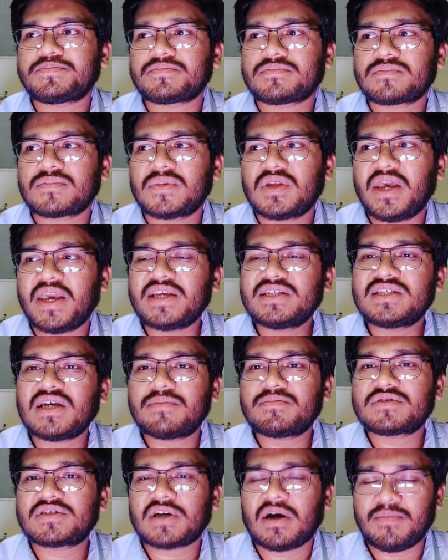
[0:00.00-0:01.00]
exams
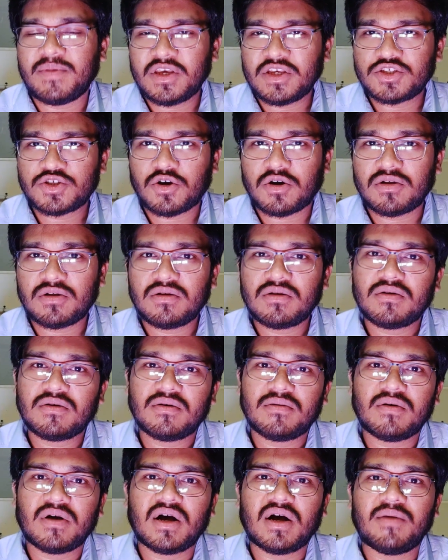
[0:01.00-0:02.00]
coming on
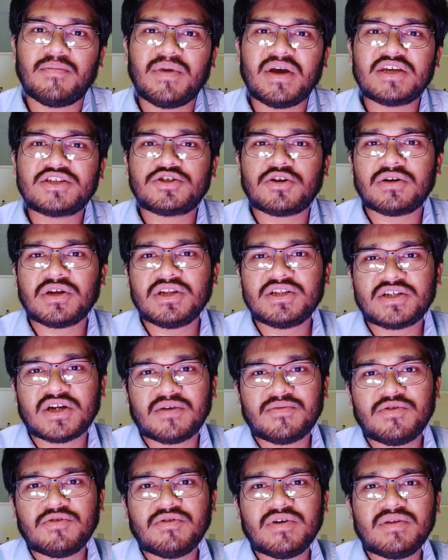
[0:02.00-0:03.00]
based on
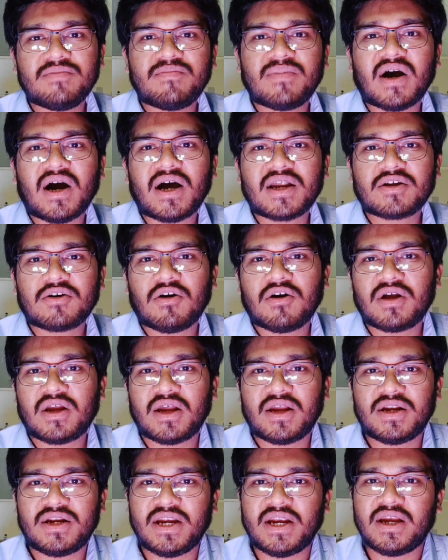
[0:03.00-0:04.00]
interview in BARC or
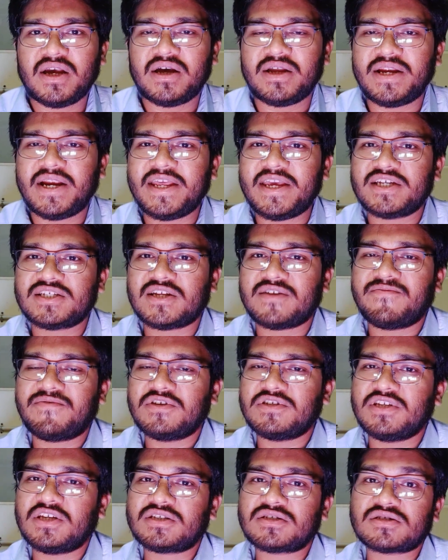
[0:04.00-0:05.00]
radiation
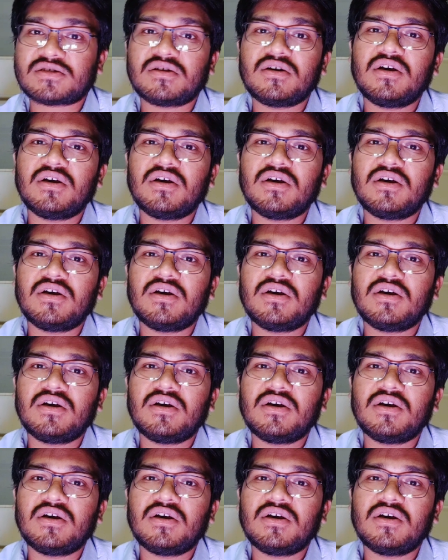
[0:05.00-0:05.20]
physics.